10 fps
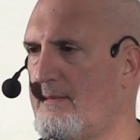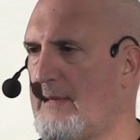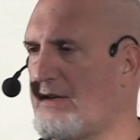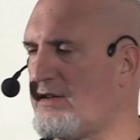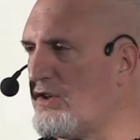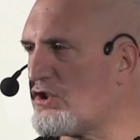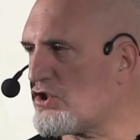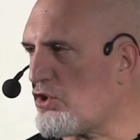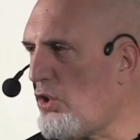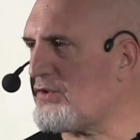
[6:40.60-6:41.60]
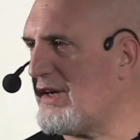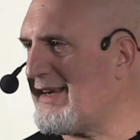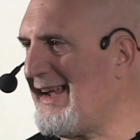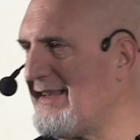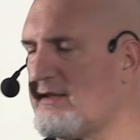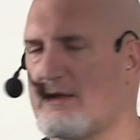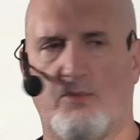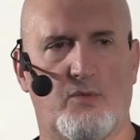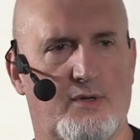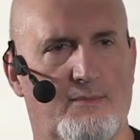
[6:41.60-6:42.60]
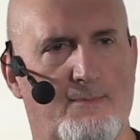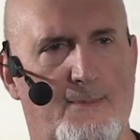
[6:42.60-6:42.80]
That's an assault against someone.